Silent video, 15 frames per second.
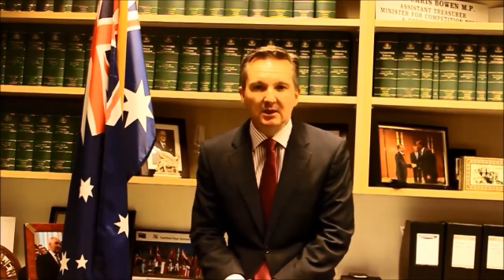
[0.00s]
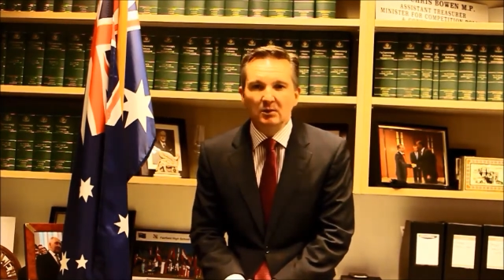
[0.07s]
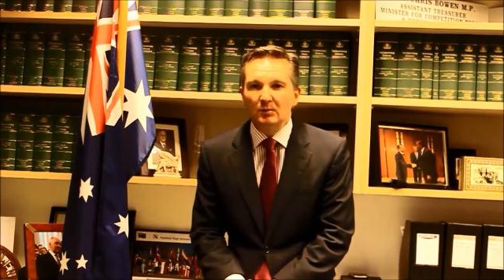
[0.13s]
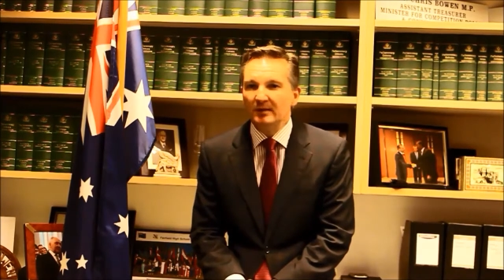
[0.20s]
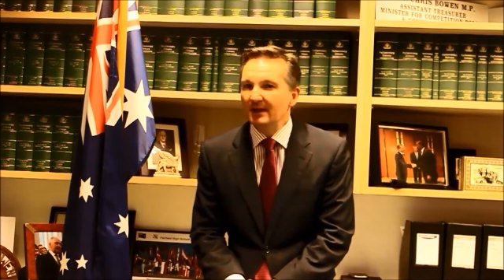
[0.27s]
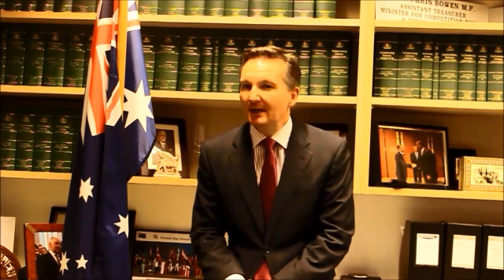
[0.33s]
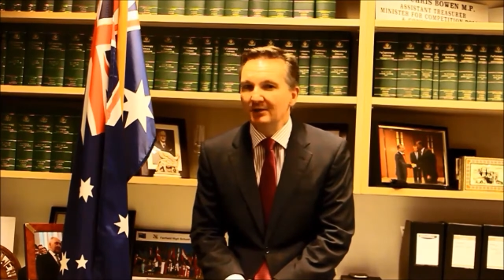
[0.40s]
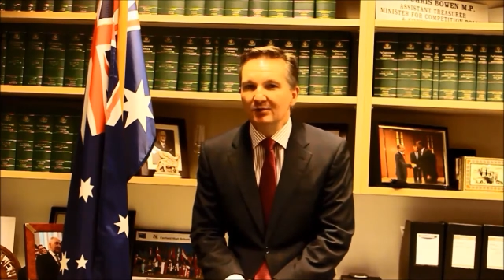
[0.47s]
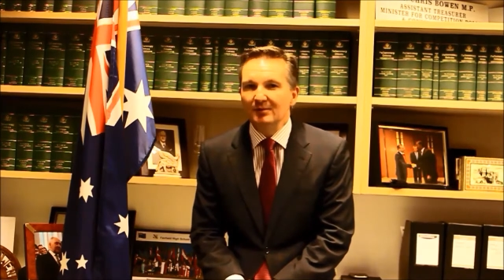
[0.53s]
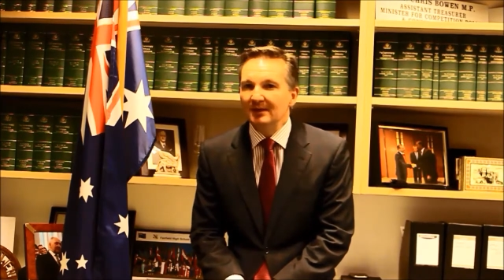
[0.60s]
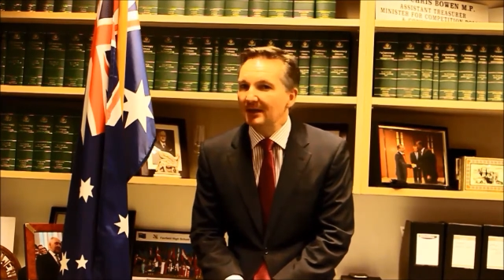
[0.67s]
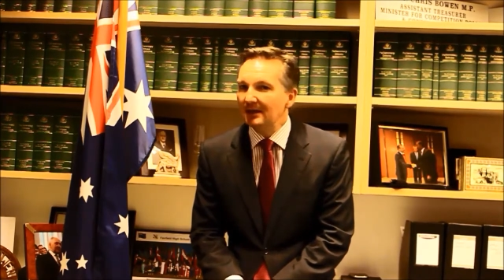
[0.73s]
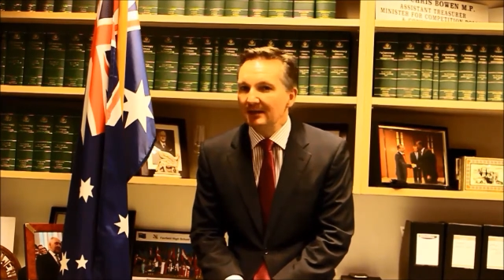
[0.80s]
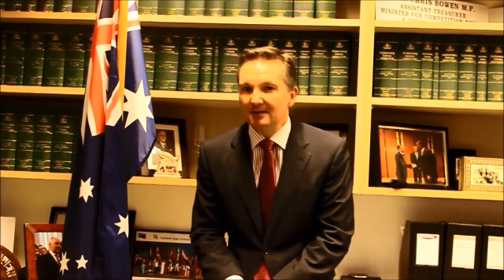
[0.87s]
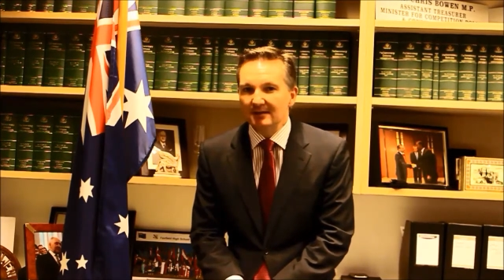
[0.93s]
without doing
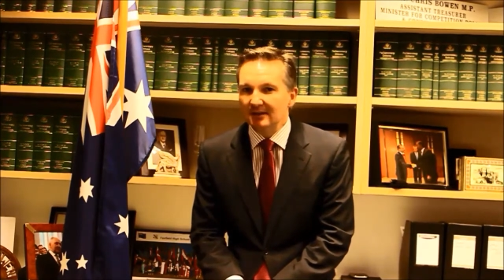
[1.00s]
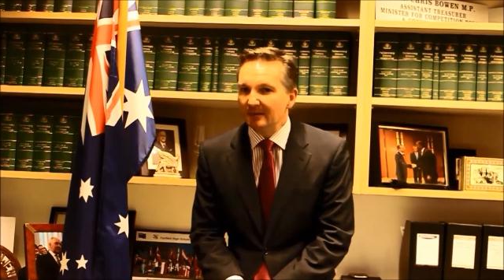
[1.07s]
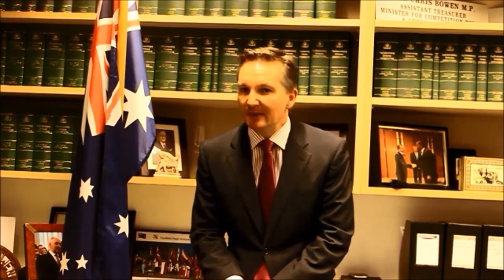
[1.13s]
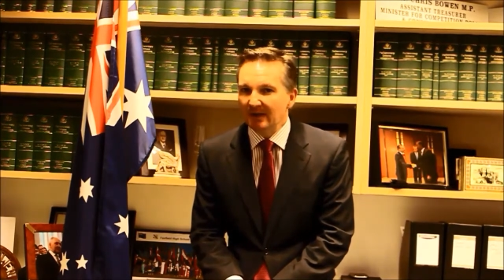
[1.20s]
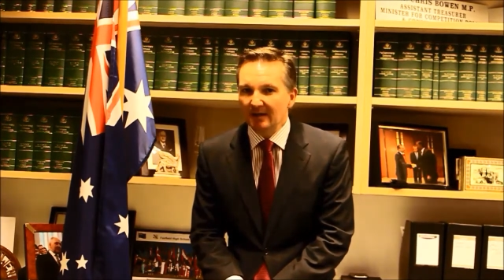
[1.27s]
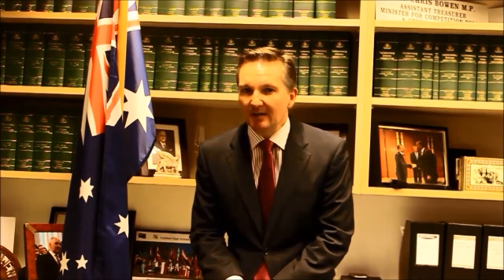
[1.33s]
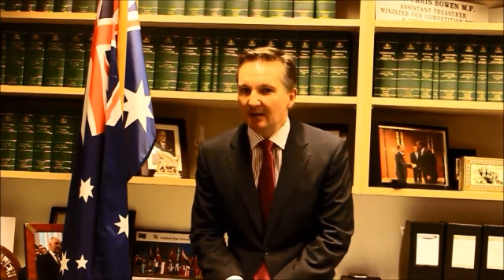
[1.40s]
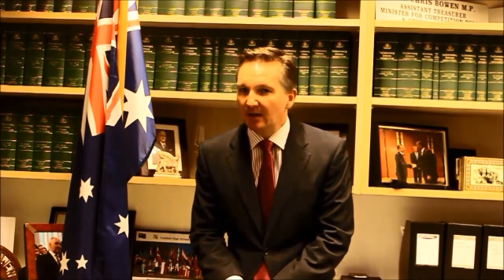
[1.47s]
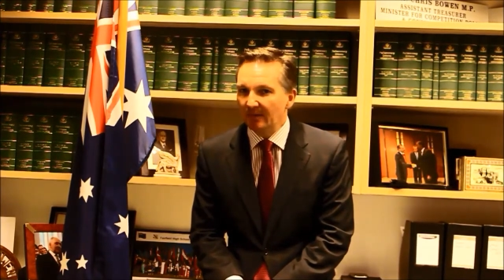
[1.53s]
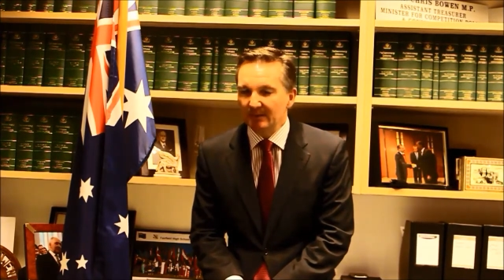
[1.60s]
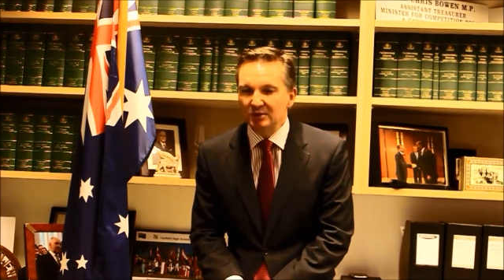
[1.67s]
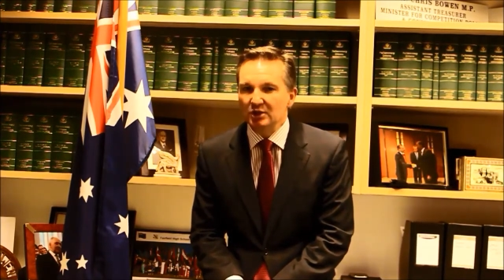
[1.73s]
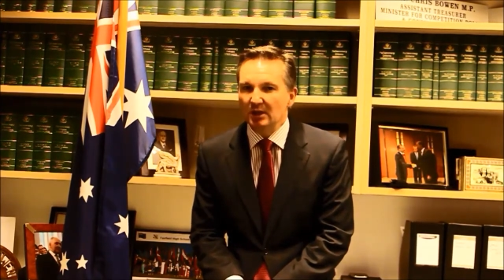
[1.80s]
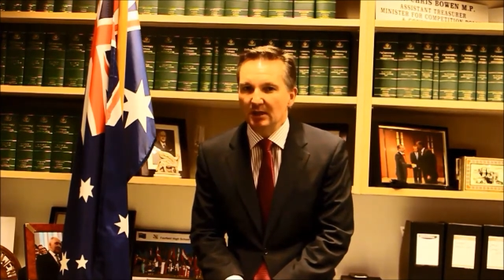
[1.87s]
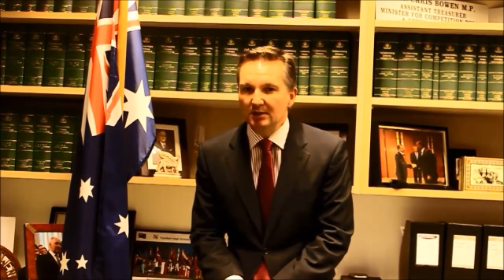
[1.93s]
anything about climate
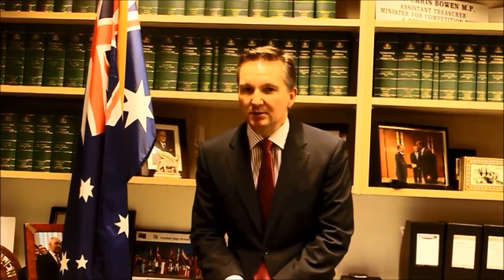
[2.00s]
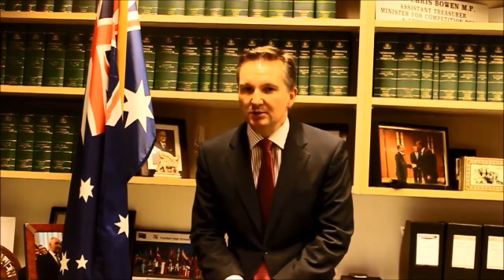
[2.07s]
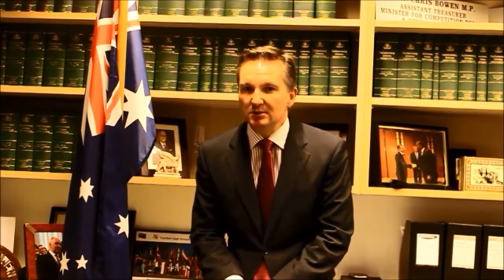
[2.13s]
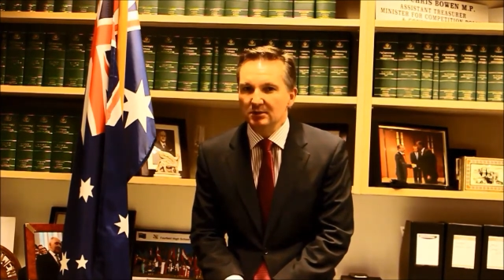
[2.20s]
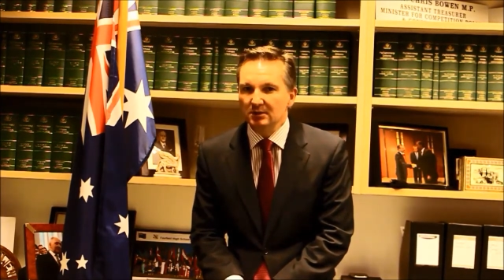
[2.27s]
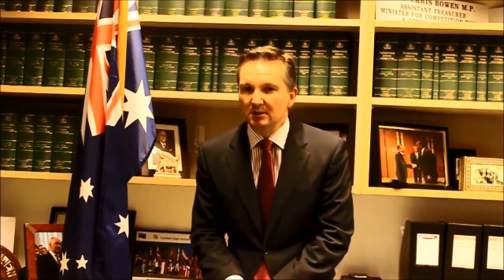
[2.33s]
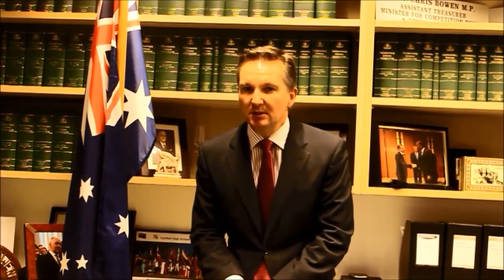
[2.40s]
change.